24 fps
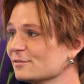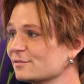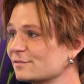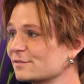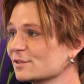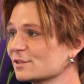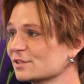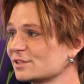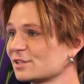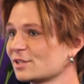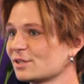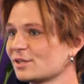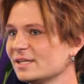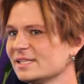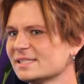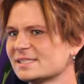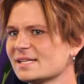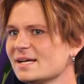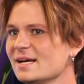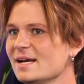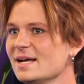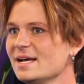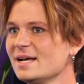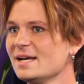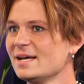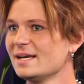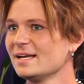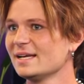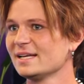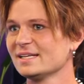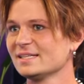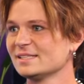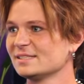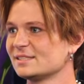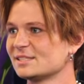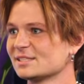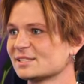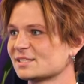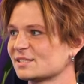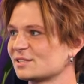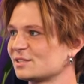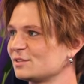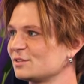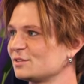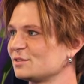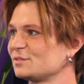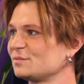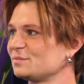no, for sure. It's just
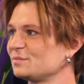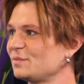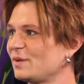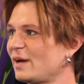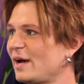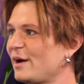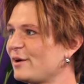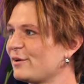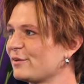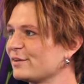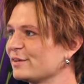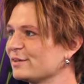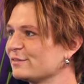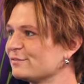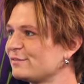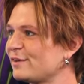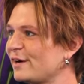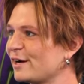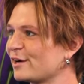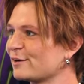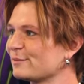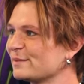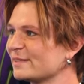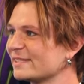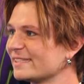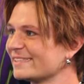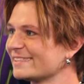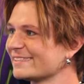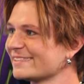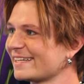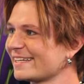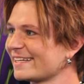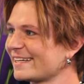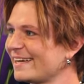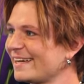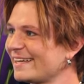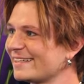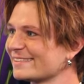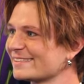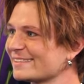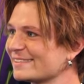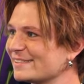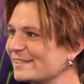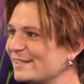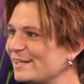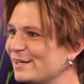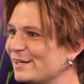how the environment is, I guess, you